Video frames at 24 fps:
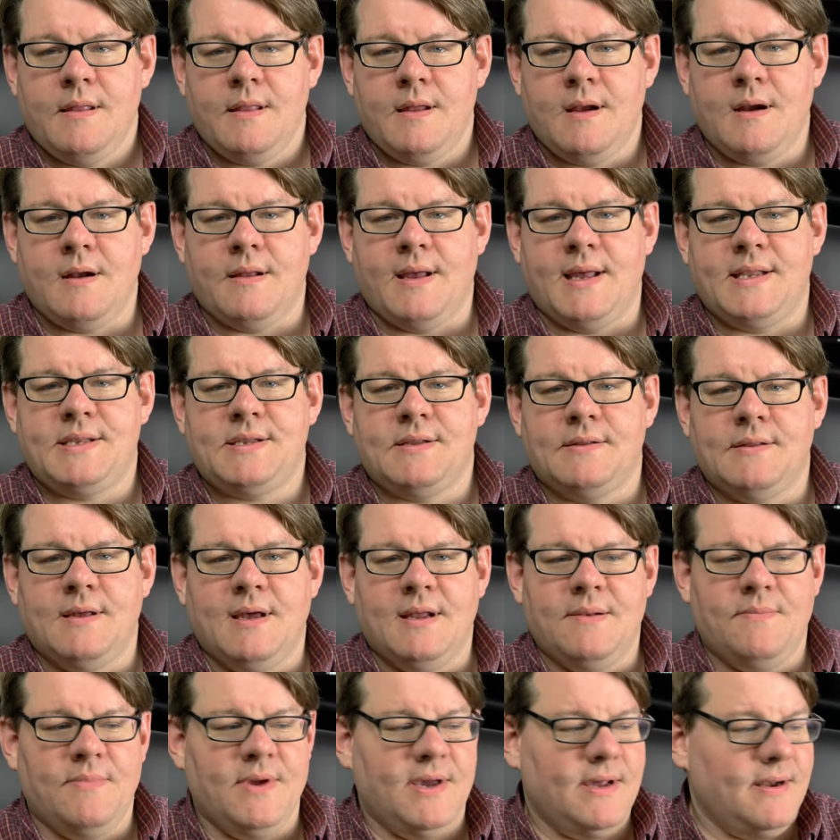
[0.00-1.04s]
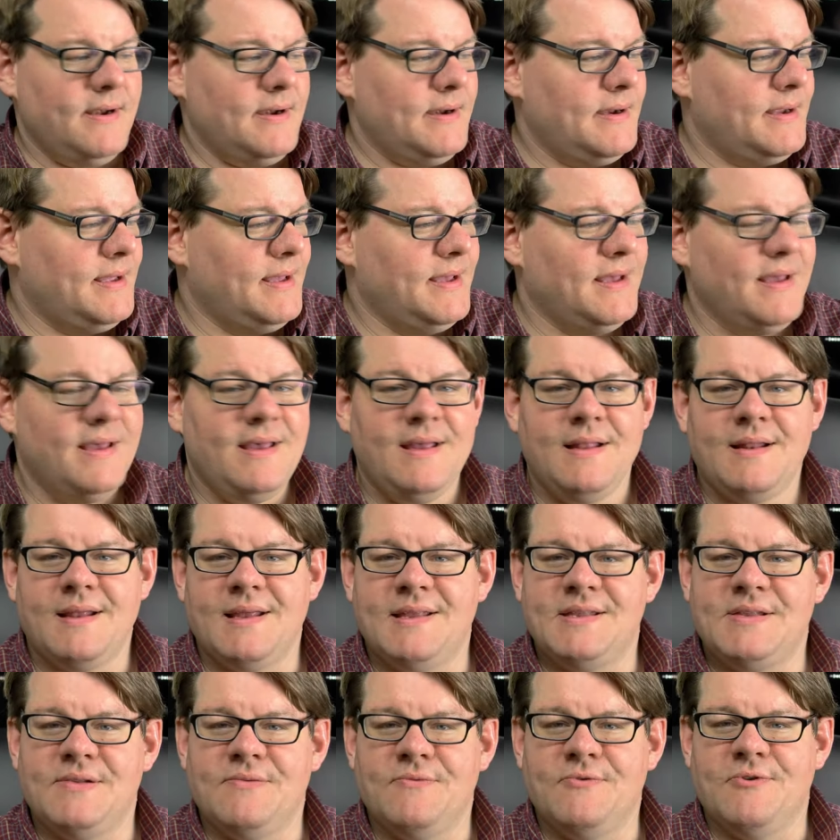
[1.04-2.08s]
Yeah, that's a lot better.
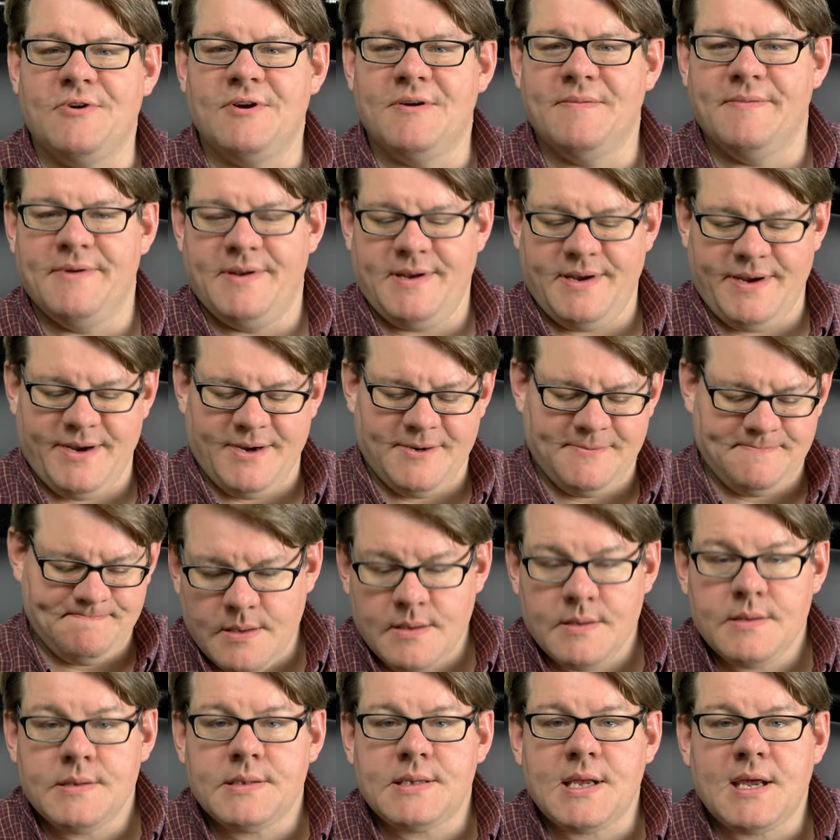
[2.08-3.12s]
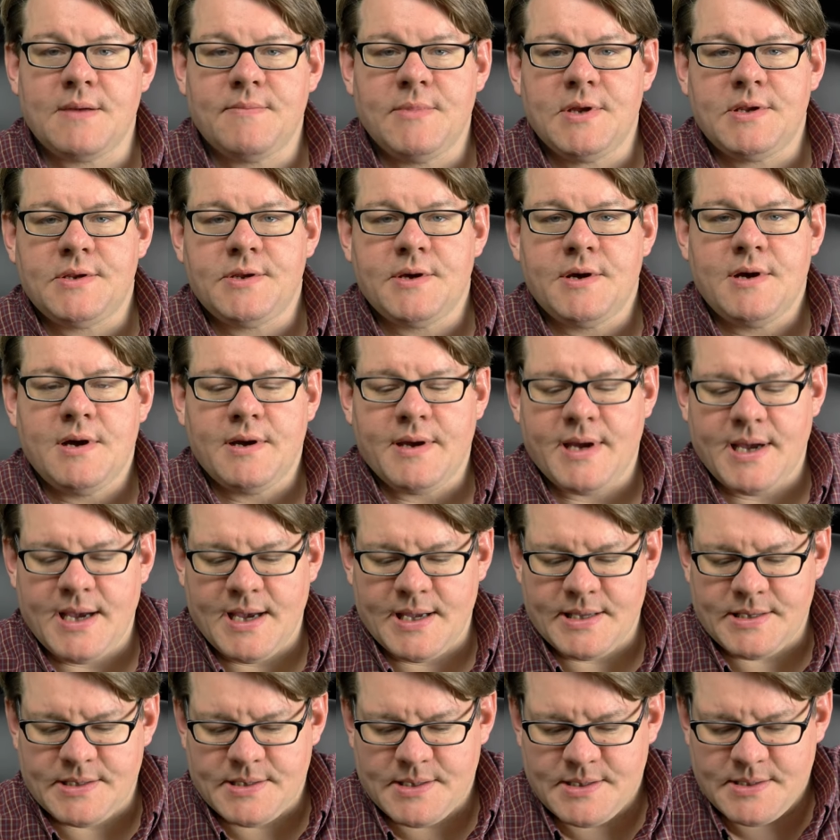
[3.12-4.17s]
Nice and warm in here. Sammy Tong
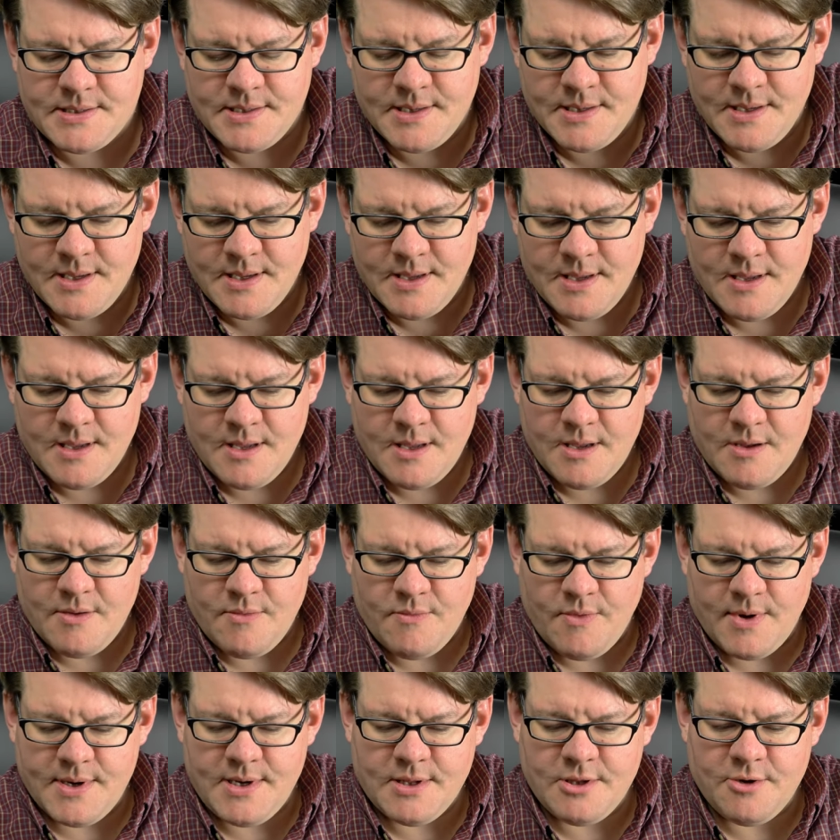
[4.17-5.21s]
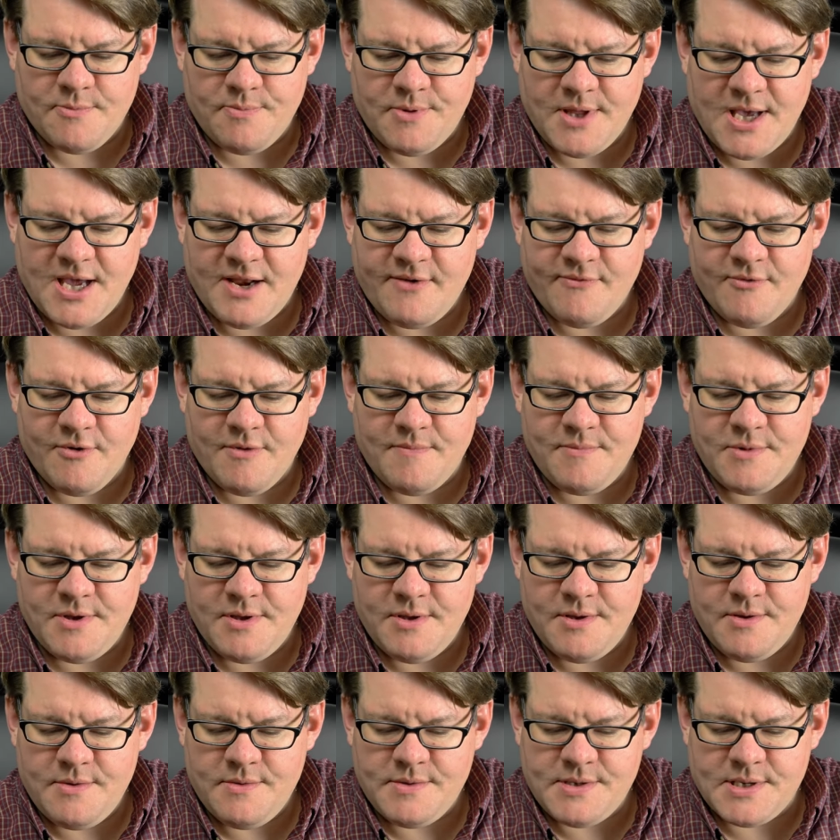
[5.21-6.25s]
asks, what other platform do you
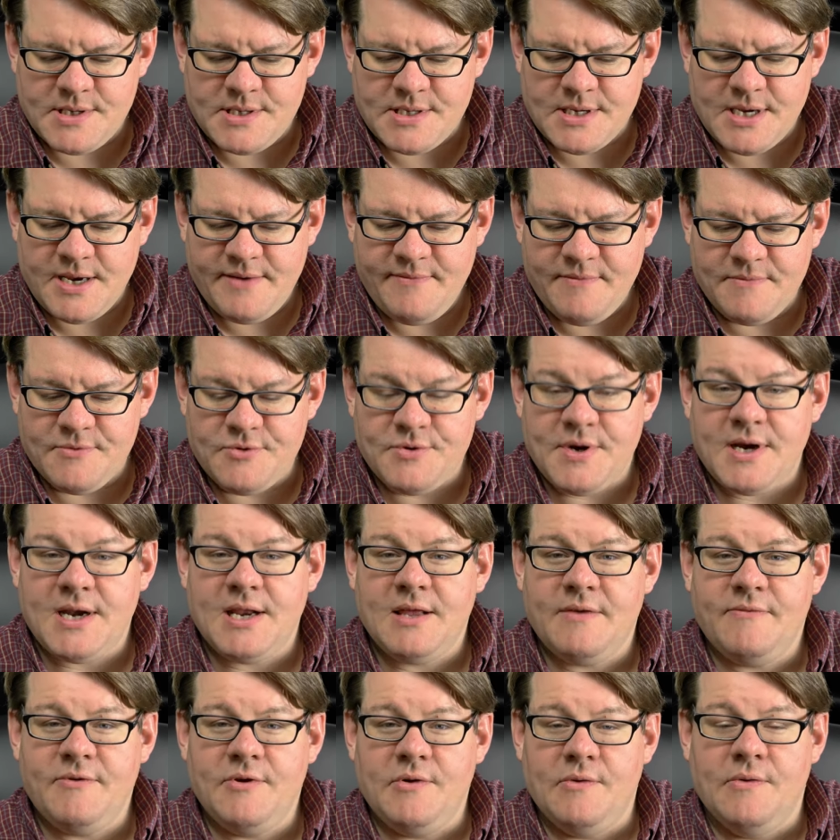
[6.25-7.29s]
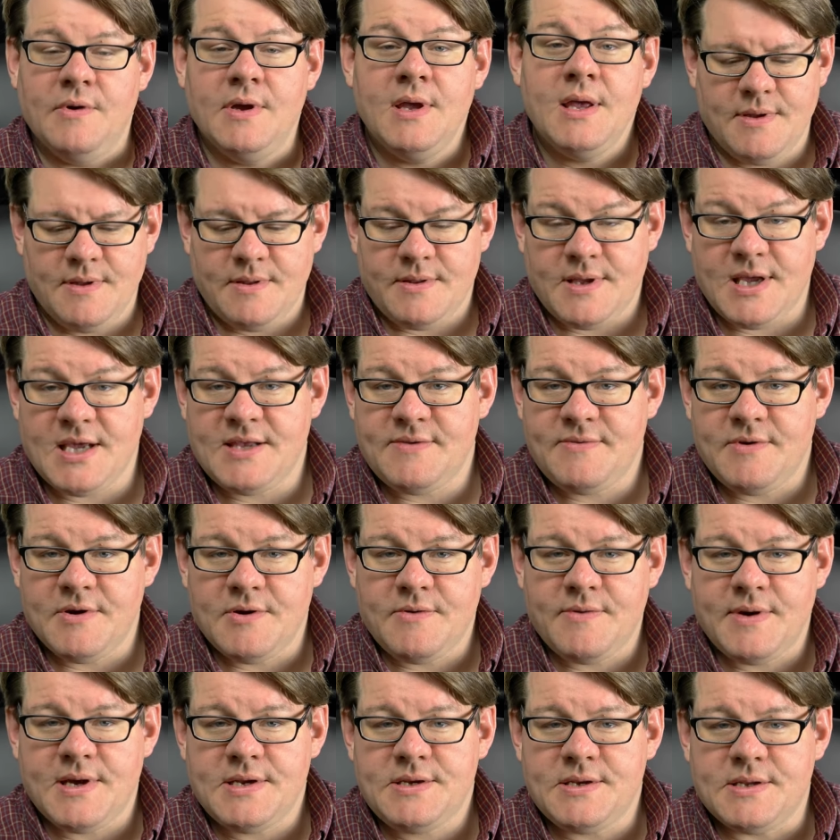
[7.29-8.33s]
use aside from TradingView? Thanks for your
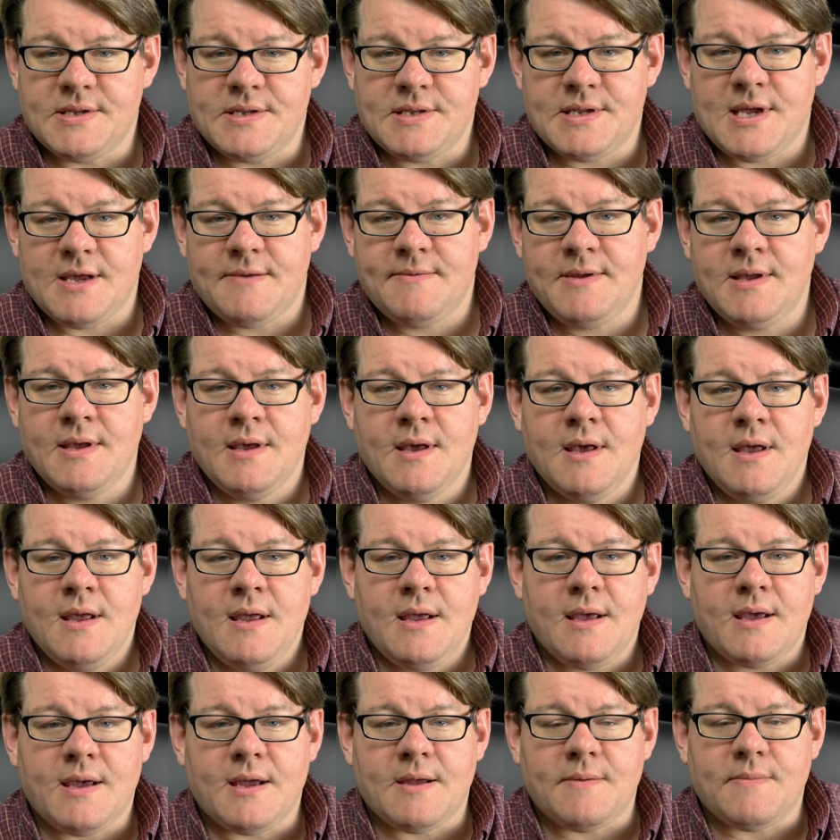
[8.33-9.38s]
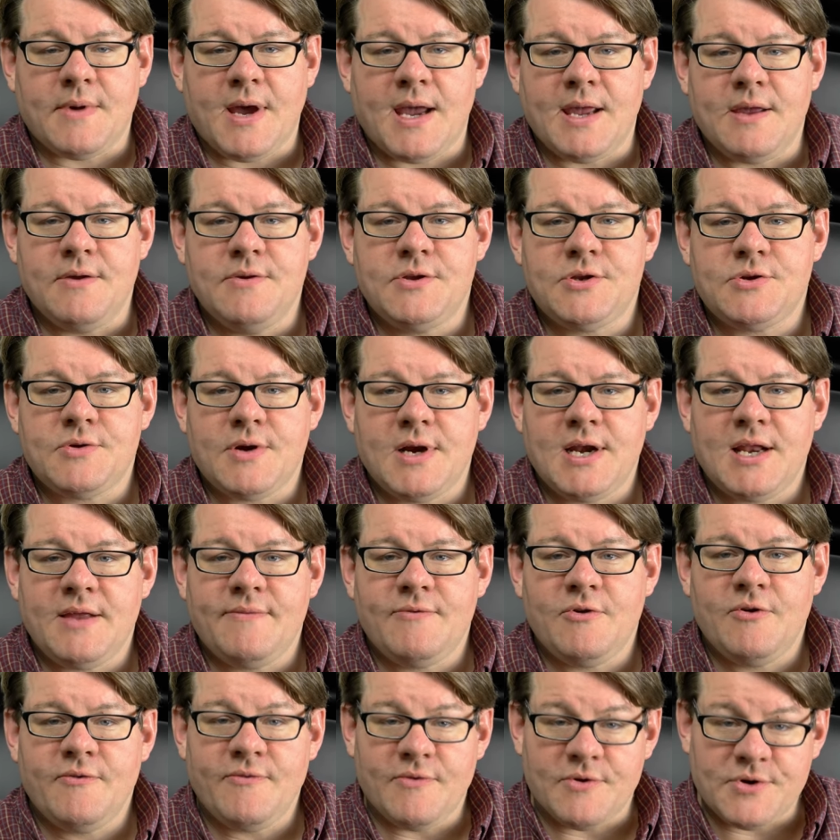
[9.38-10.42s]
question, Sammy. Um, I use
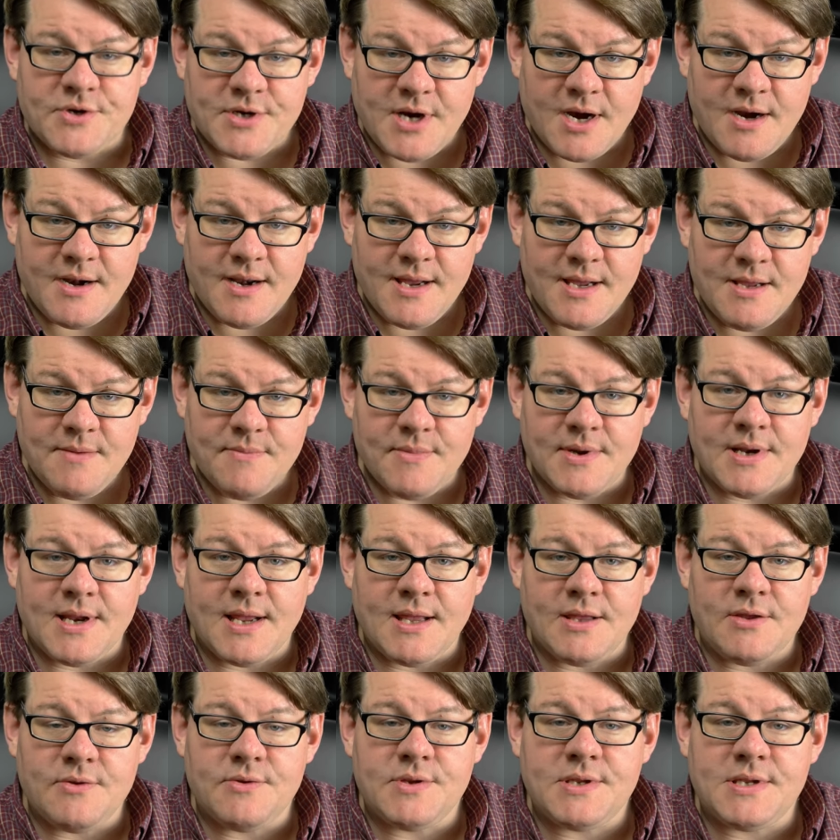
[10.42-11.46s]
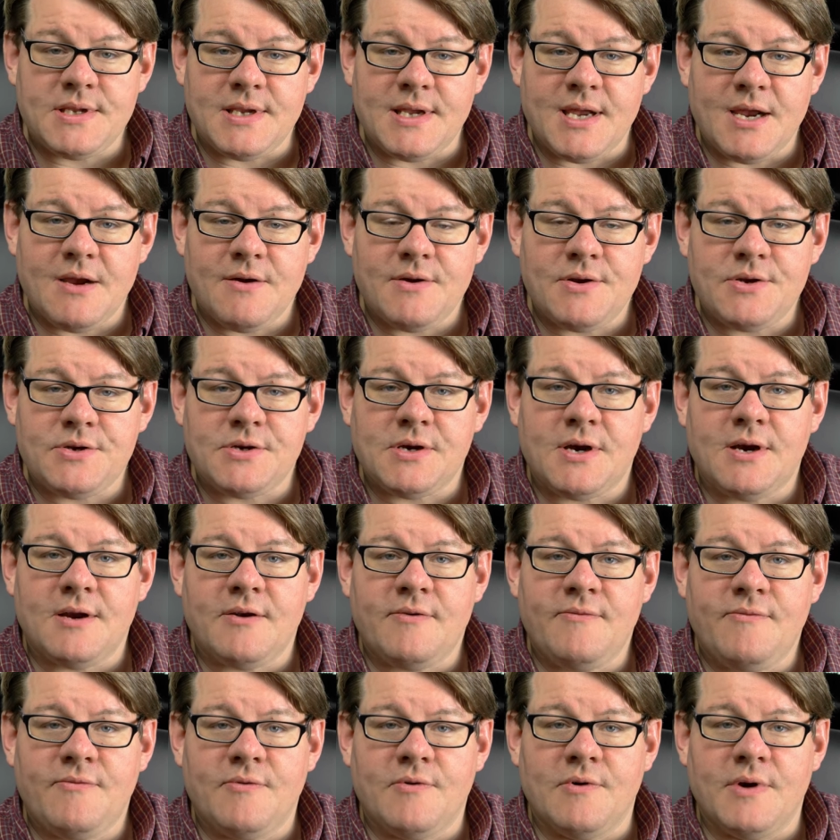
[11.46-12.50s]
TradingView for charting, but I use Sierra
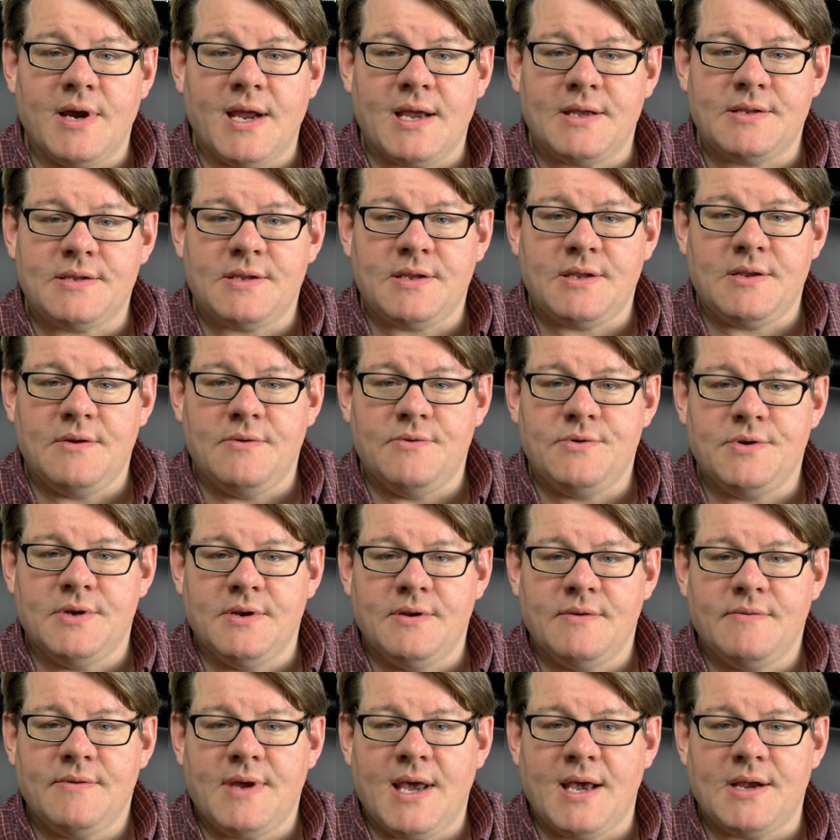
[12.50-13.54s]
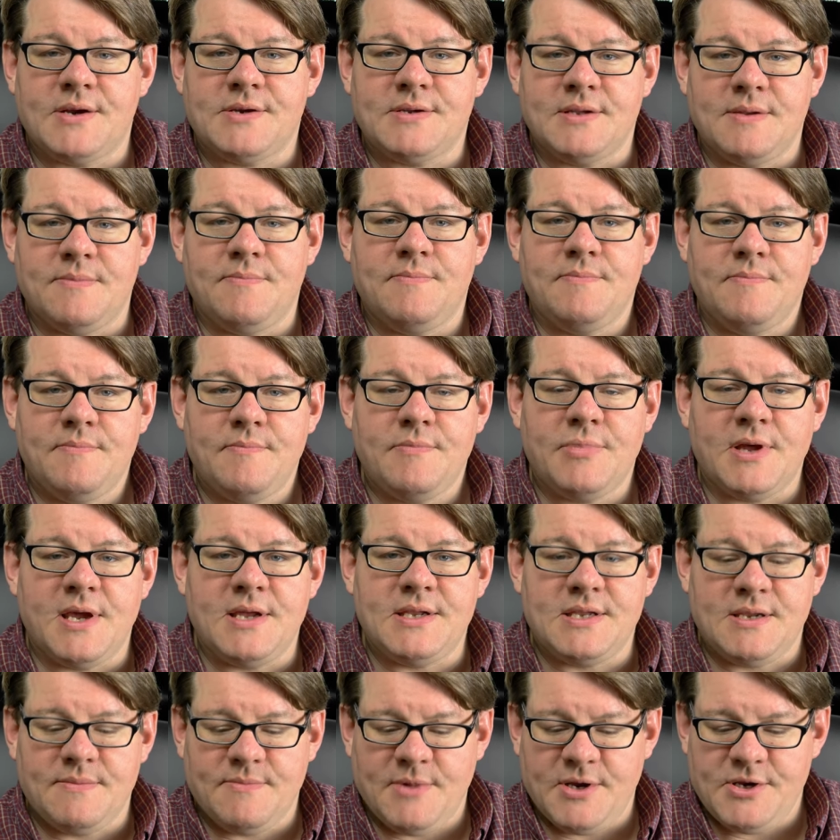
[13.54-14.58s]
Chart for execution, actually
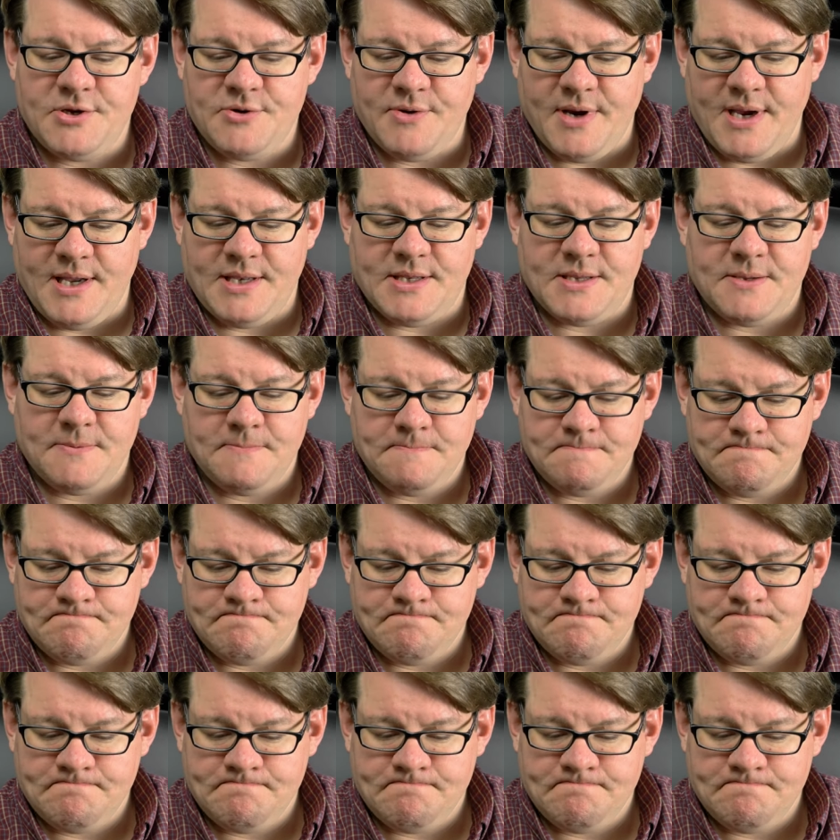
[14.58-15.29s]
placing my trades.